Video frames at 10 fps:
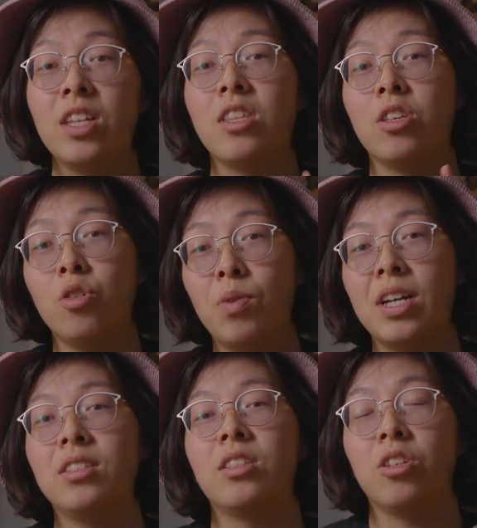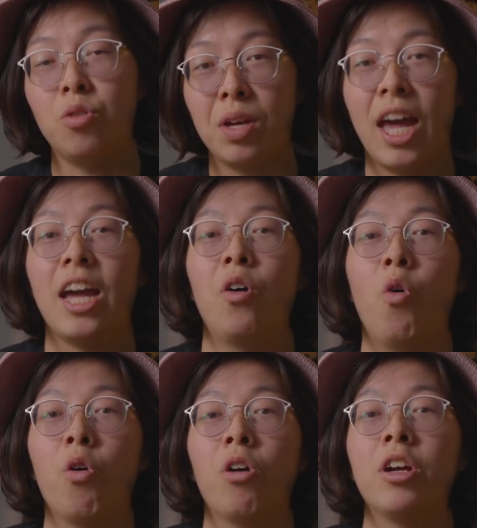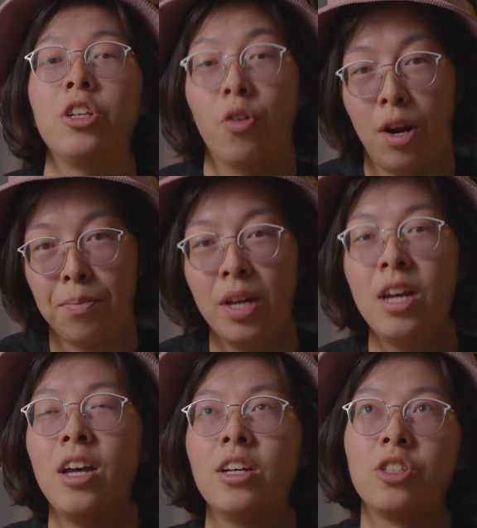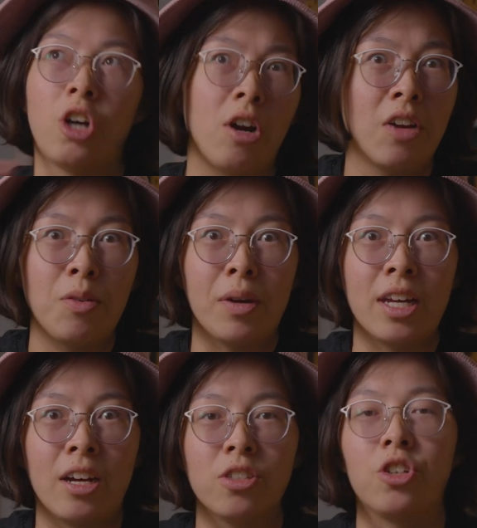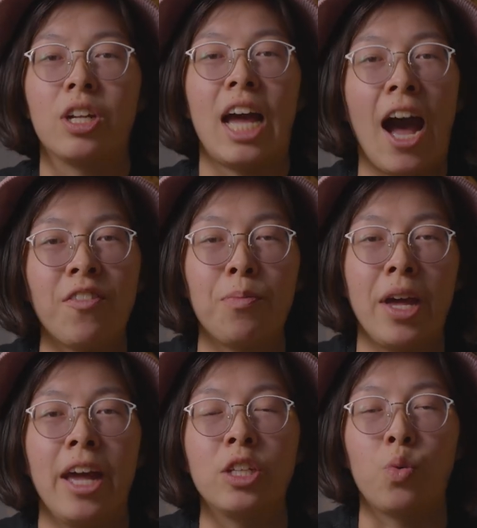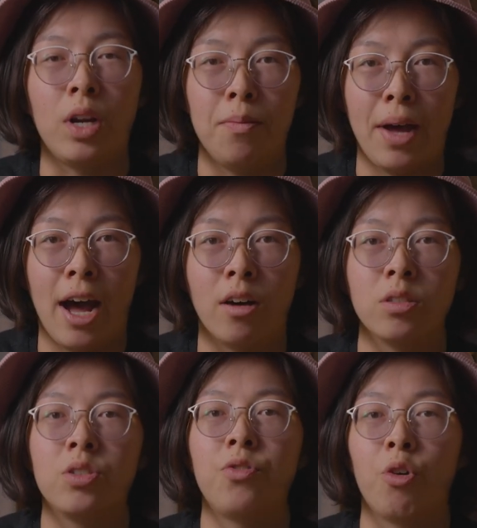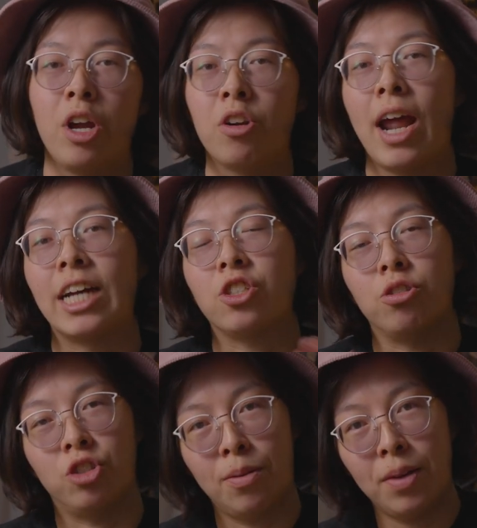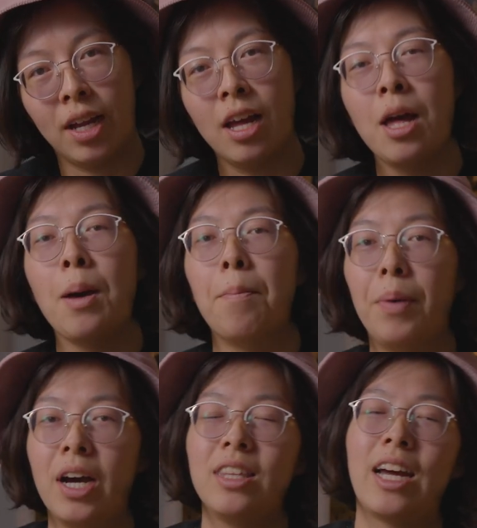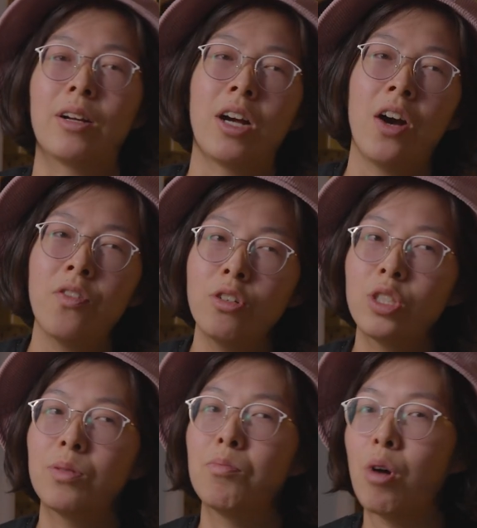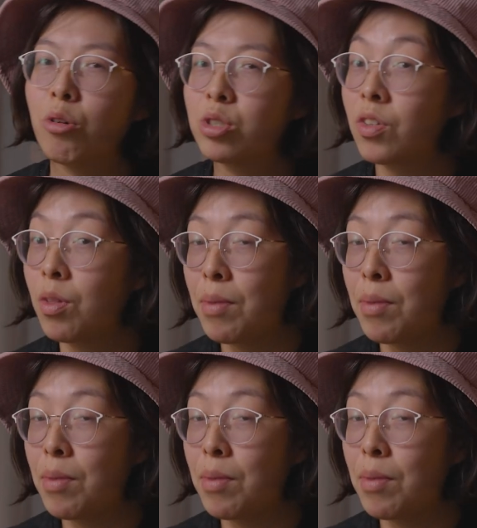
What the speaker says: in the US, the UK, or Europe. Sorry everybody else, you're gonna have to pay 20 pounds for international shipping, but that covers most of the